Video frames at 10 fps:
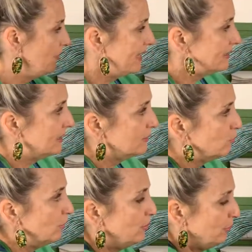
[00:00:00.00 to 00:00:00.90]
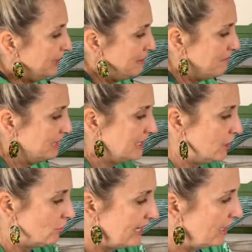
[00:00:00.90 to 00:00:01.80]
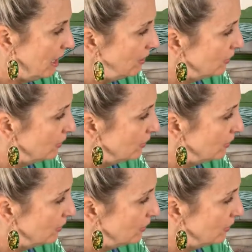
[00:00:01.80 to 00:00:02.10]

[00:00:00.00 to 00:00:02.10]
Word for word: That's this real pretty minty green color.